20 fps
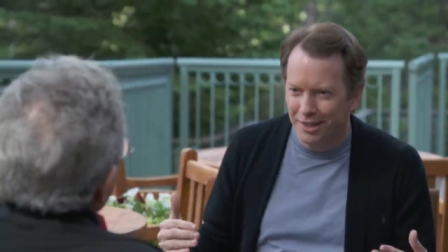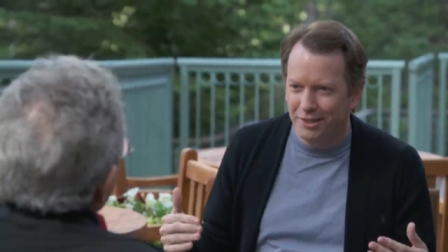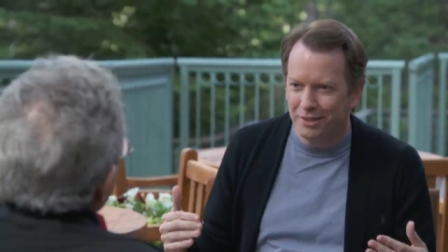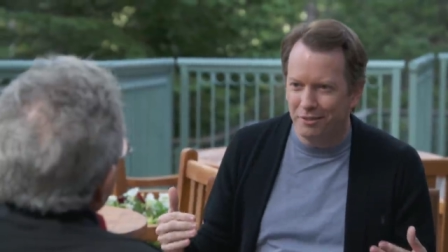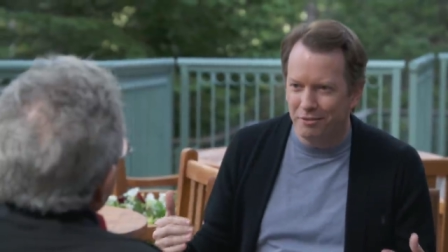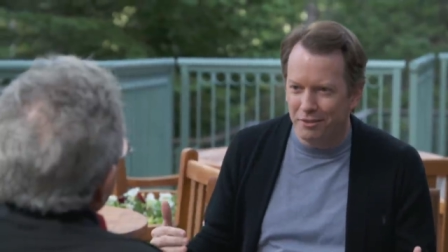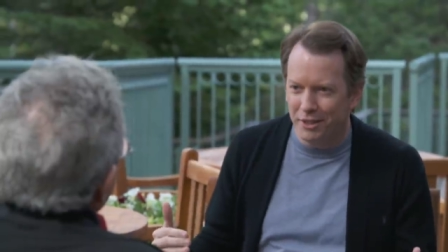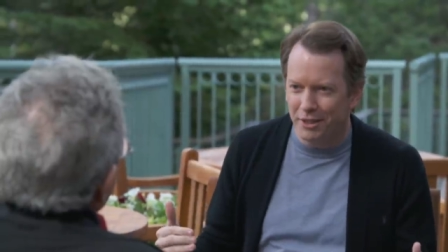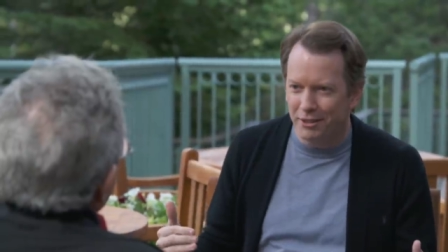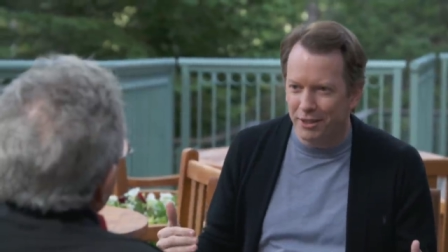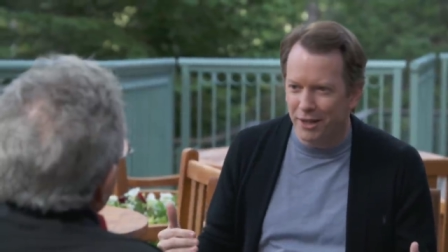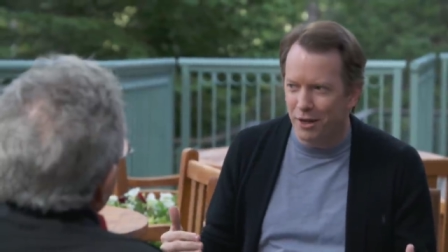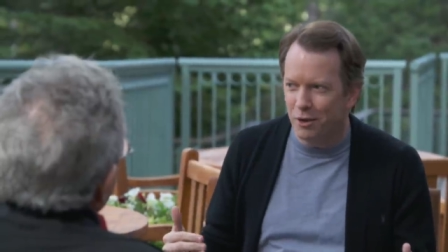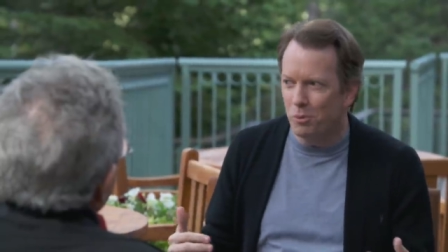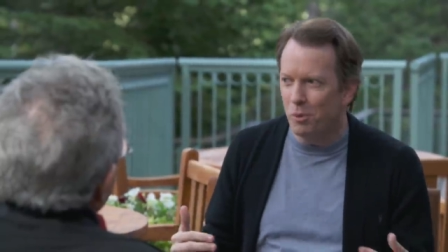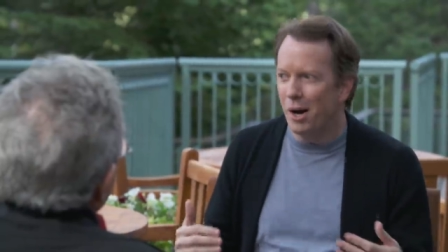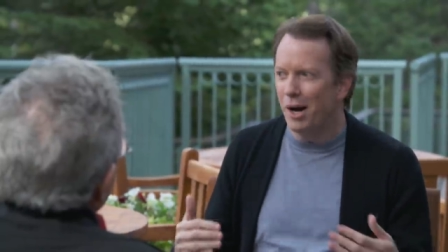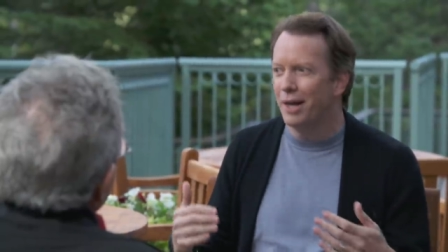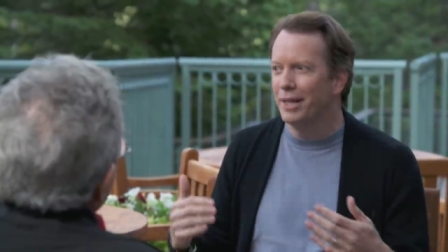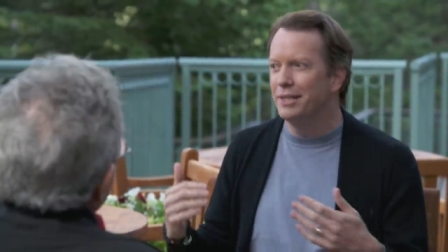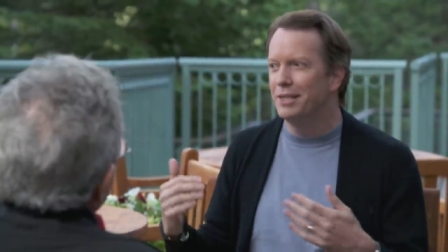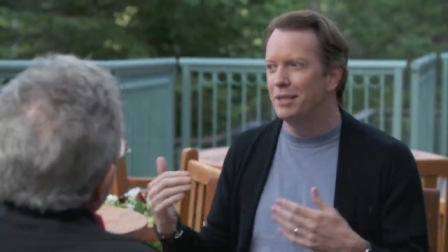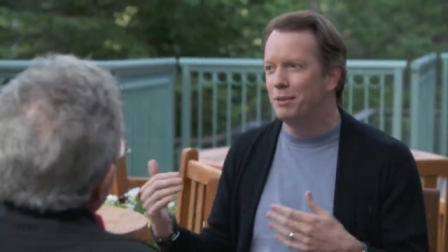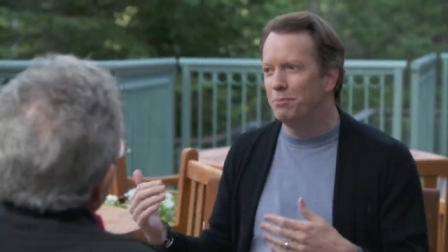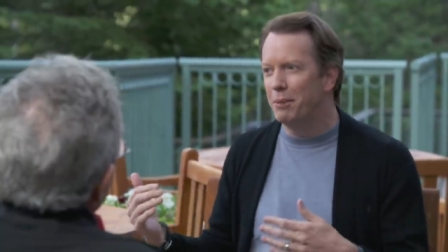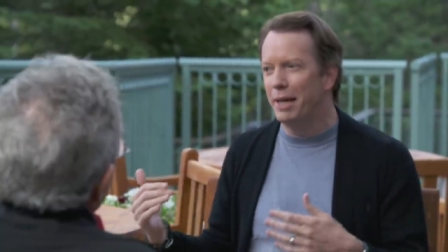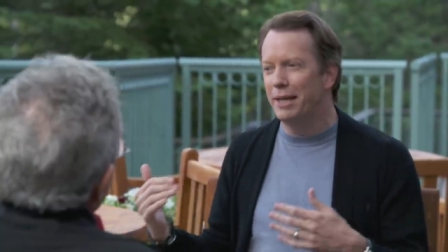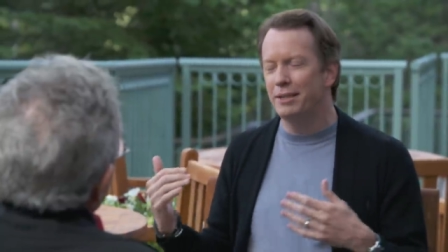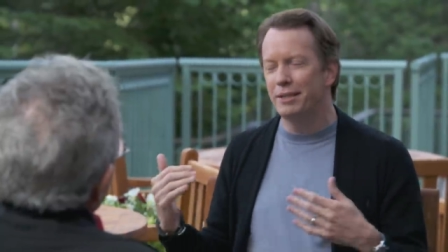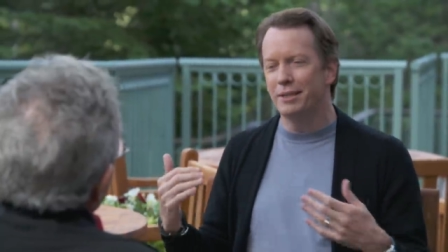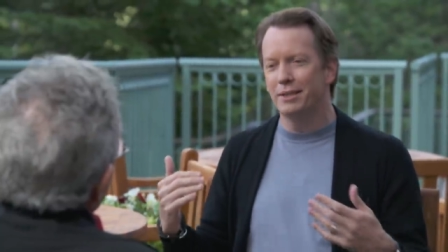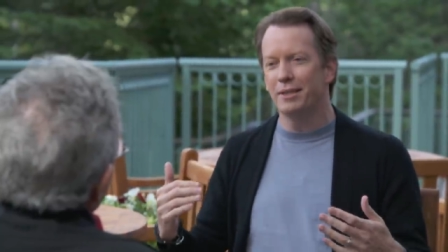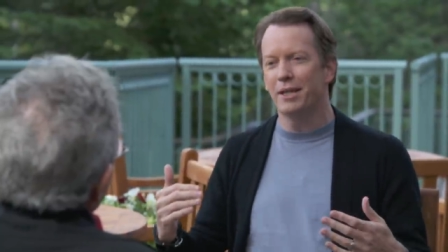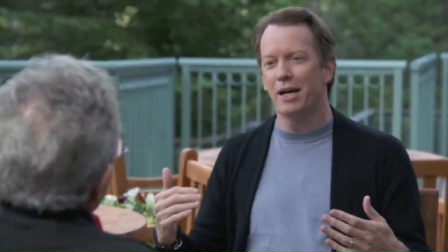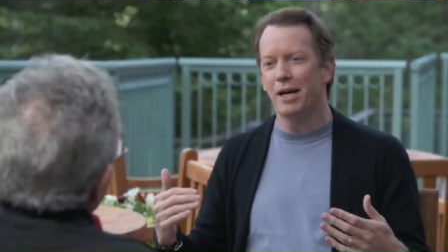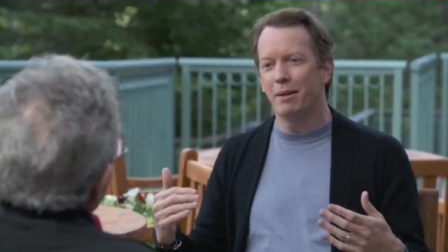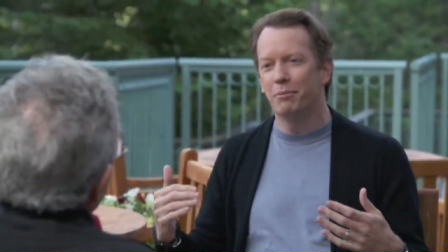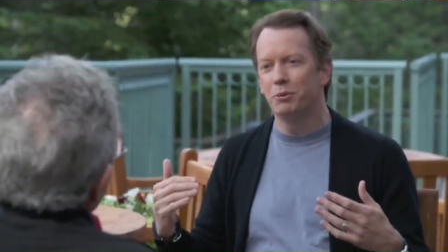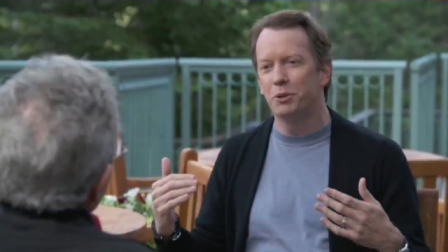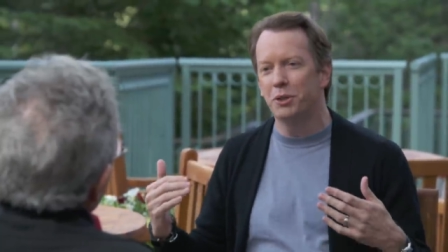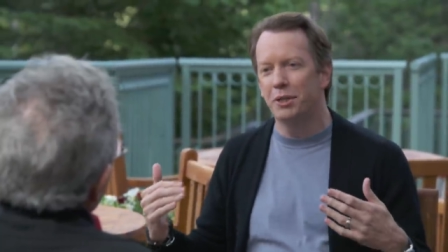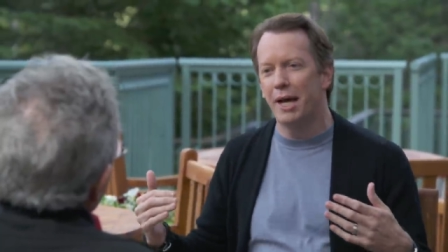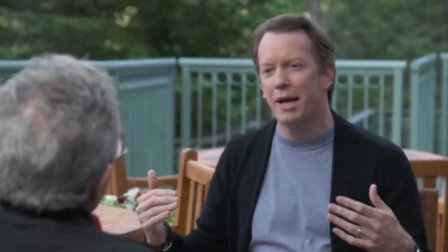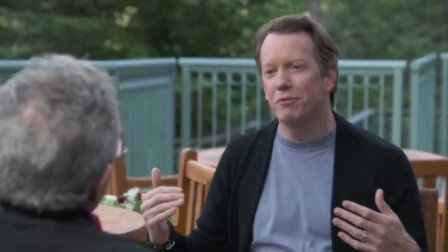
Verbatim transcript: to figure out why space and time should